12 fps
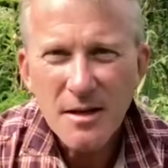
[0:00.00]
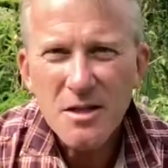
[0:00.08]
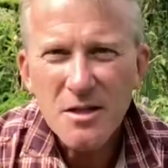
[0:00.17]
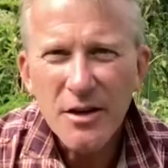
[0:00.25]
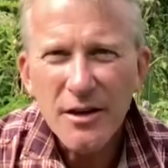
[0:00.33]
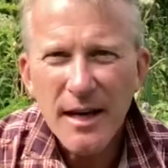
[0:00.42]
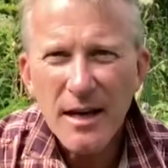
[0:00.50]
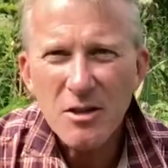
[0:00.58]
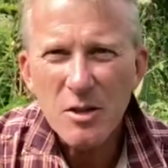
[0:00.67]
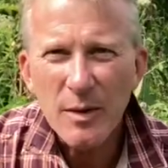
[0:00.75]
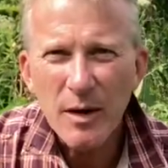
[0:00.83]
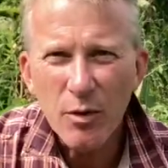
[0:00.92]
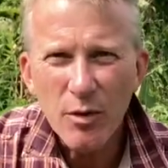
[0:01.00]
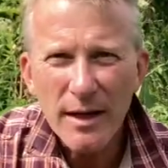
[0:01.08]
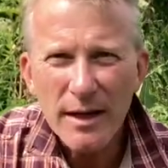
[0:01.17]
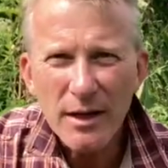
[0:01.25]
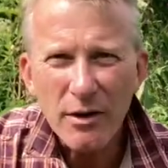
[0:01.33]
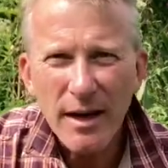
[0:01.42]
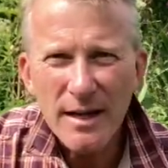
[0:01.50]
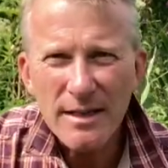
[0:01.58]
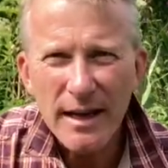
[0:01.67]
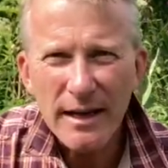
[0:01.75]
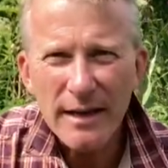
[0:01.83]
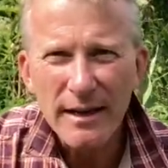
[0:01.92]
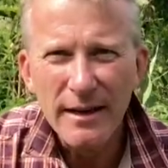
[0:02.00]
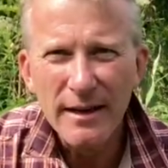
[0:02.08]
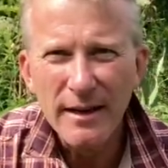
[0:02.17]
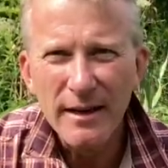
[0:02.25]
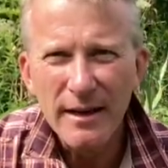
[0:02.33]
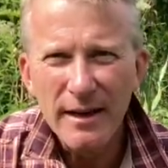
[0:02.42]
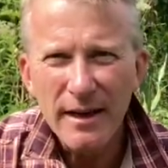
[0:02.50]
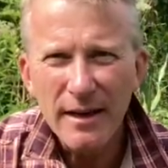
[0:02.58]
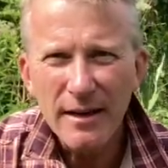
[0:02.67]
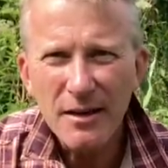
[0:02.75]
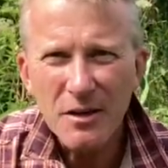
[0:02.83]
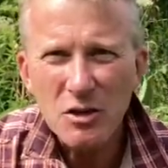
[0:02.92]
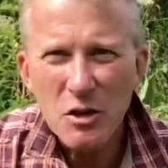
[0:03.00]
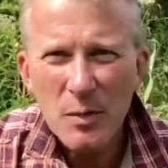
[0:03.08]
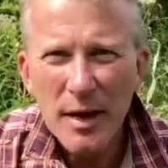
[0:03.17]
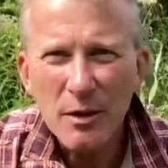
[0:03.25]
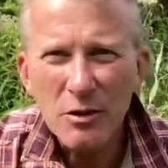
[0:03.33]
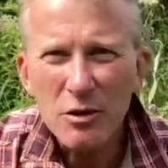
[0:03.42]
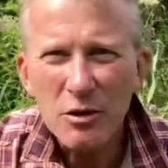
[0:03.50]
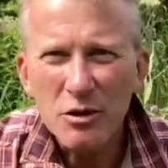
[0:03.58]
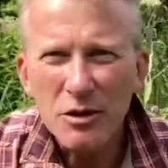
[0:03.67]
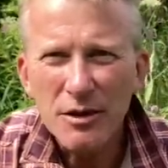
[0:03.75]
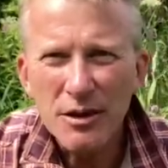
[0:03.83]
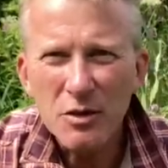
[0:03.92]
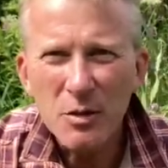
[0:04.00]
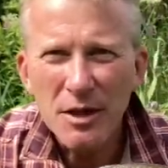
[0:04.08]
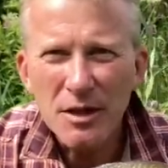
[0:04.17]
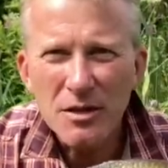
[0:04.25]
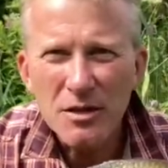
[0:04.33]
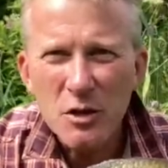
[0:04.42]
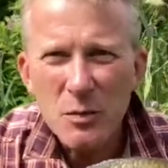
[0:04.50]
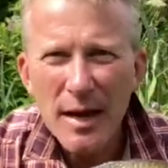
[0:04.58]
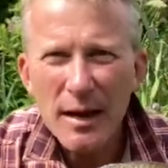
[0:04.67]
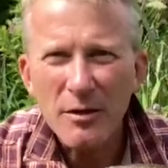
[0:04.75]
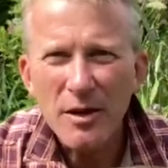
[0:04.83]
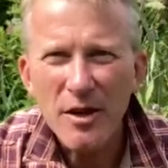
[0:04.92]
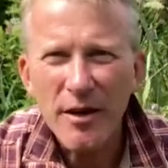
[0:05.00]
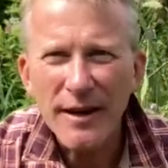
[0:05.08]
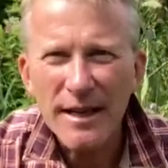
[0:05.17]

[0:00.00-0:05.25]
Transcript: is turning out to be a really great day. Another £2 Crucian. This one is £2 and 9